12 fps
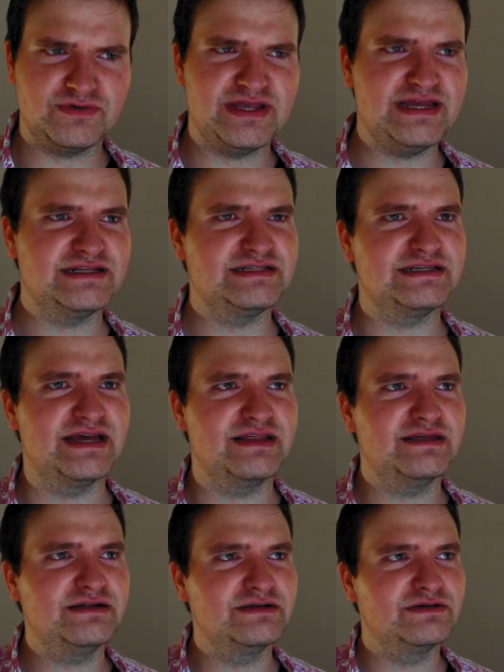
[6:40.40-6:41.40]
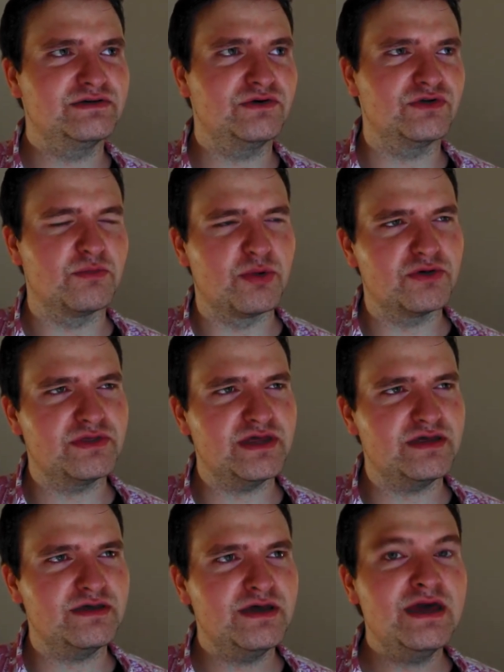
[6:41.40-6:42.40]
here together, or you're both
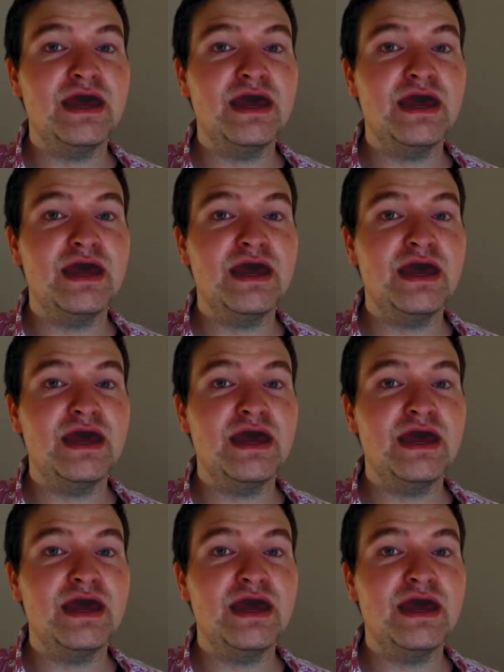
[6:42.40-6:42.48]
here,